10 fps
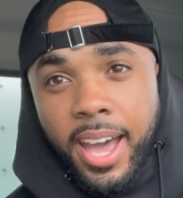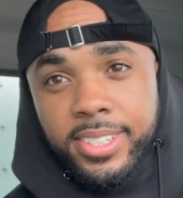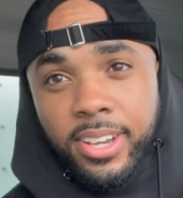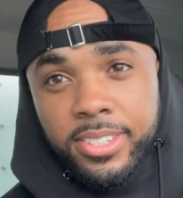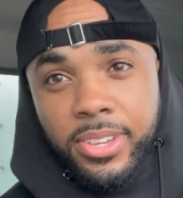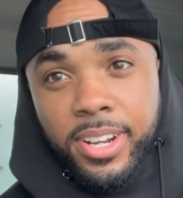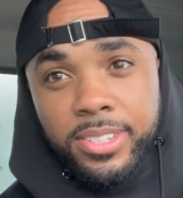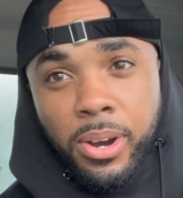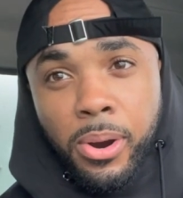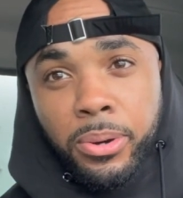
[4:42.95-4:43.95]
right, y'all, so there's
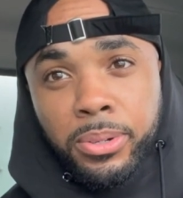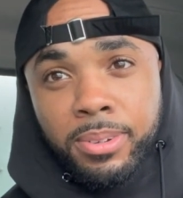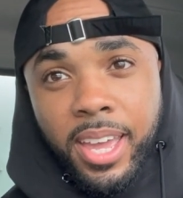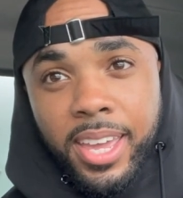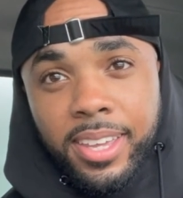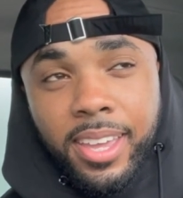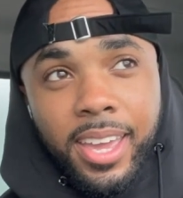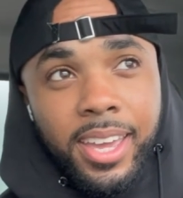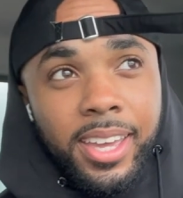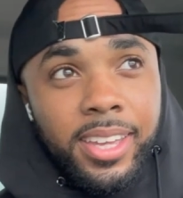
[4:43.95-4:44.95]
a whole new day
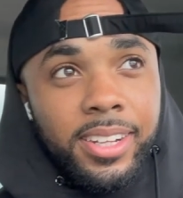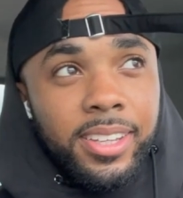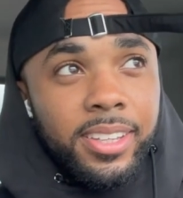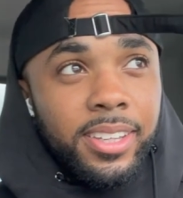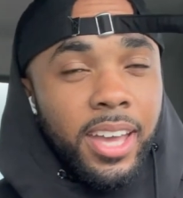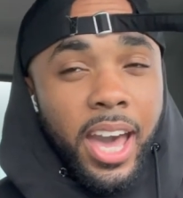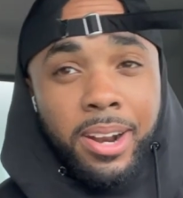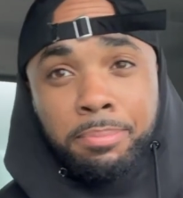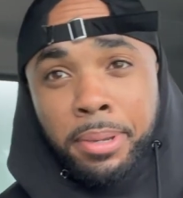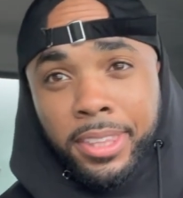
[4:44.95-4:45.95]
and I
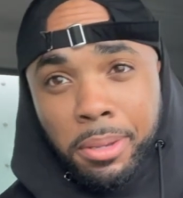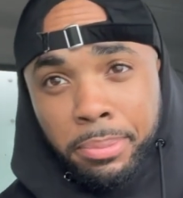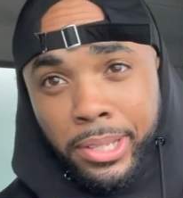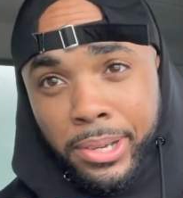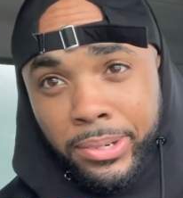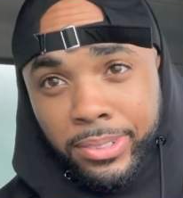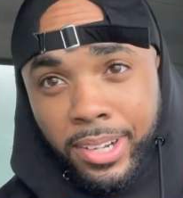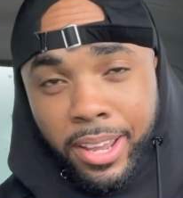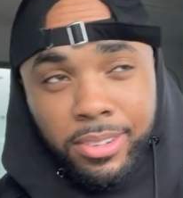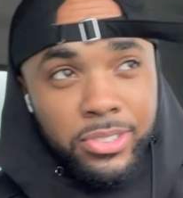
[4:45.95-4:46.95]
done picked up a load,
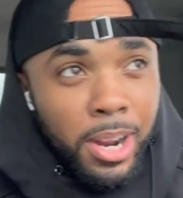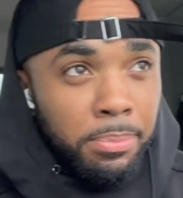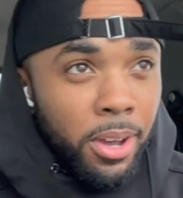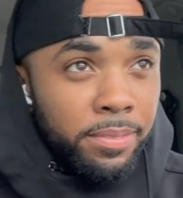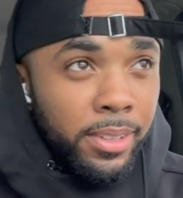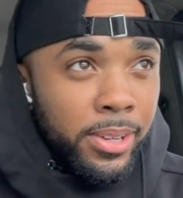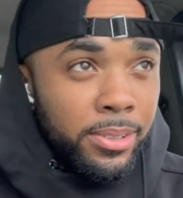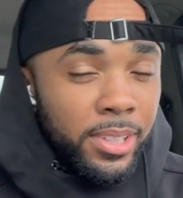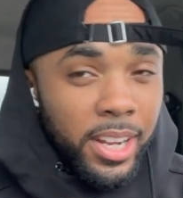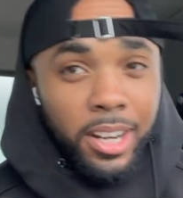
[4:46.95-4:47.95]
I done dropped off a
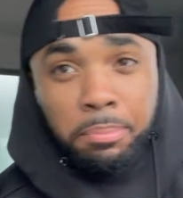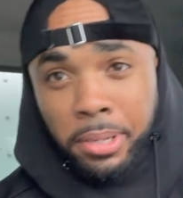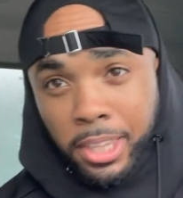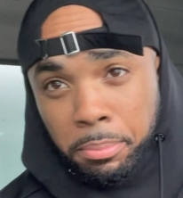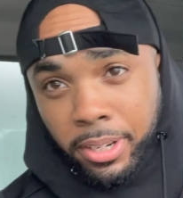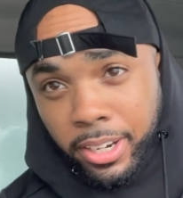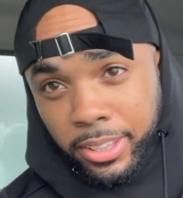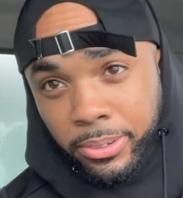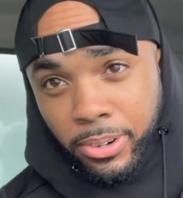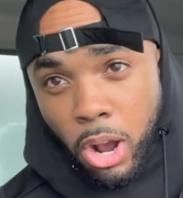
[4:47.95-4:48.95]
load, and I done picked up another
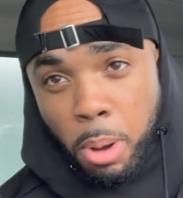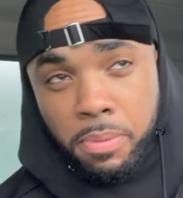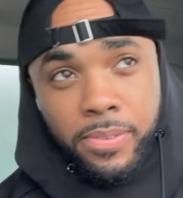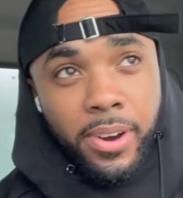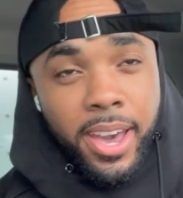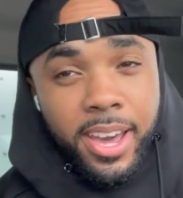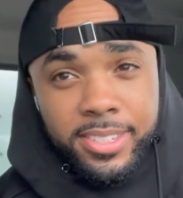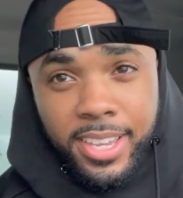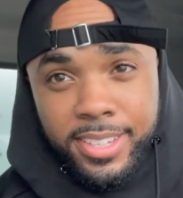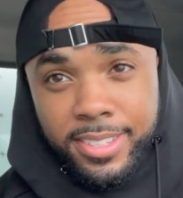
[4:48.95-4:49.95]
load all before I had a
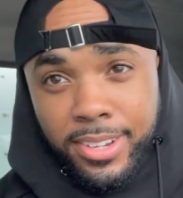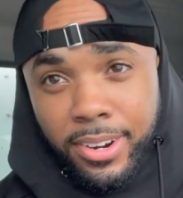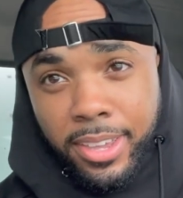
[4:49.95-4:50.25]
chance to turn the